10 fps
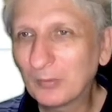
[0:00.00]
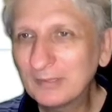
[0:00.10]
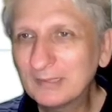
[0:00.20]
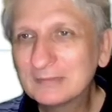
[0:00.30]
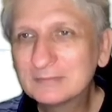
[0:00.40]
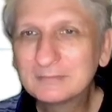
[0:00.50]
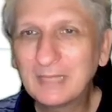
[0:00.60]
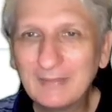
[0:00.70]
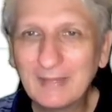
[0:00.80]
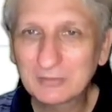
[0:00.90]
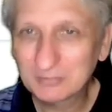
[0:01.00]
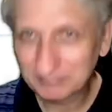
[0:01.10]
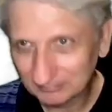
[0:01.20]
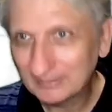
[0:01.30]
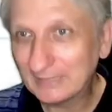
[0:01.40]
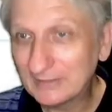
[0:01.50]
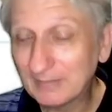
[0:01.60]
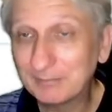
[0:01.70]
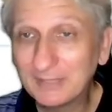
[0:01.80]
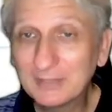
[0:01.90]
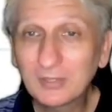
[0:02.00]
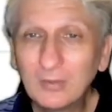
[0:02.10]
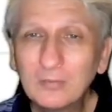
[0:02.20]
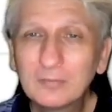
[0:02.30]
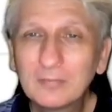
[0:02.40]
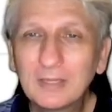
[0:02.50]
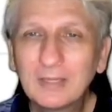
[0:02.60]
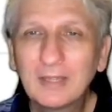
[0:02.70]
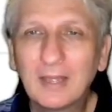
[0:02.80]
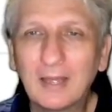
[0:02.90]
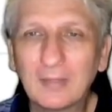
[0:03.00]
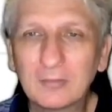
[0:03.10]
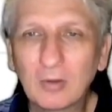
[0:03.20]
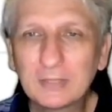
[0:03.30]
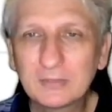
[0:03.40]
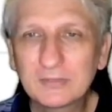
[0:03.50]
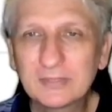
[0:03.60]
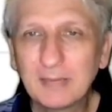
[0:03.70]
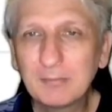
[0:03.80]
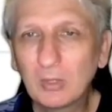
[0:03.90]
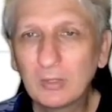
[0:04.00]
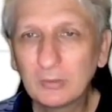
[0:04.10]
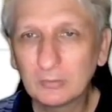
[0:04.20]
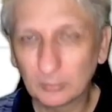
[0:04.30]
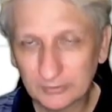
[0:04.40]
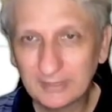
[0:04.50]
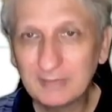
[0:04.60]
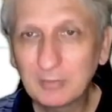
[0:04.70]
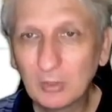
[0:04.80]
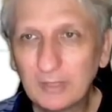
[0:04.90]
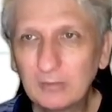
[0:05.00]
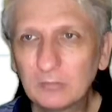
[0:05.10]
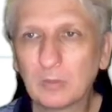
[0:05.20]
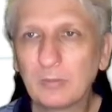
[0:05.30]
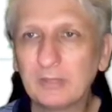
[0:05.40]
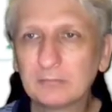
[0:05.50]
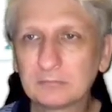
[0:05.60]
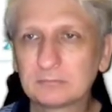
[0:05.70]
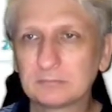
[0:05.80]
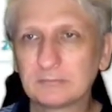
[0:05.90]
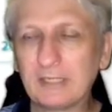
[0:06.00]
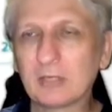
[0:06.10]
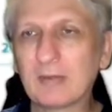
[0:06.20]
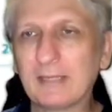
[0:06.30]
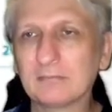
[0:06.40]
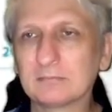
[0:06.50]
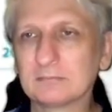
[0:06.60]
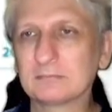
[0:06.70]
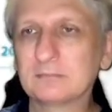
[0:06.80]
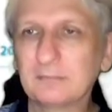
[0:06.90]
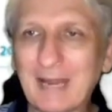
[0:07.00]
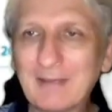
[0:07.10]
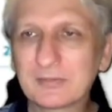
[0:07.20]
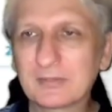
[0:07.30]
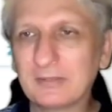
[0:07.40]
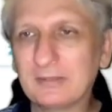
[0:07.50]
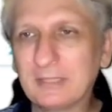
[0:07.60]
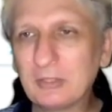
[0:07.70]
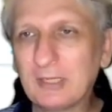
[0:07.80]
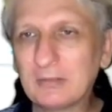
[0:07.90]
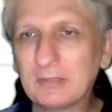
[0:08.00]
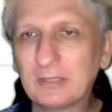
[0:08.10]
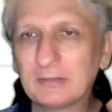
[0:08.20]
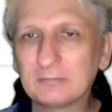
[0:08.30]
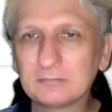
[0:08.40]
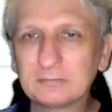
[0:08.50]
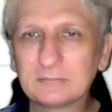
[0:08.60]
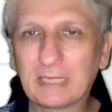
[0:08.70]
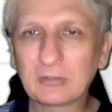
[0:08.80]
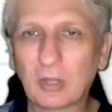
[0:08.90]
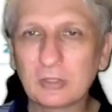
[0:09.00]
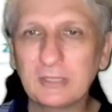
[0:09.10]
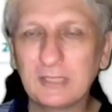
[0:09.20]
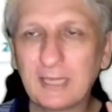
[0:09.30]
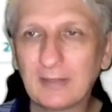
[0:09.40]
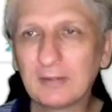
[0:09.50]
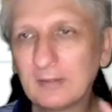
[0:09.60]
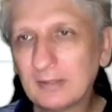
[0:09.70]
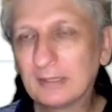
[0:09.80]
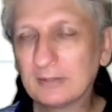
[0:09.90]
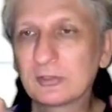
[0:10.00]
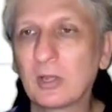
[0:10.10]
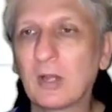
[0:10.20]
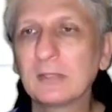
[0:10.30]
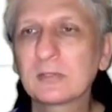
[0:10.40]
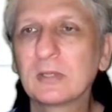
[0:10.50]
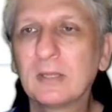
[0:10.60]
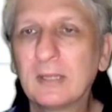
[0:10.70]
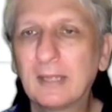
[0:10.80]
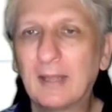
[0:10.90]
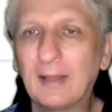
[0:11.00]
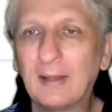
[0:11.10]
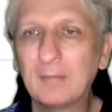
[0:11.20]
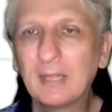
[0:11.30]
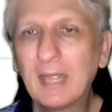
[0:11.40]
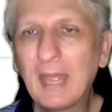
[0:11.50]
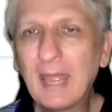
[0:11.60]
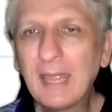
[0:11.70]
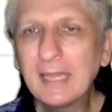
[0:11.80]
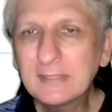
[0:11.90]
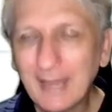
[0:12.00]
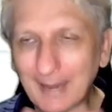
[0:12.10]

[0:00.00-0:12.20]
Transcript: to become important, and that's ended up being so. Uh, the rise of STEM learning or STEAM learning, where we integrate maths and engineering and technology together and science, um,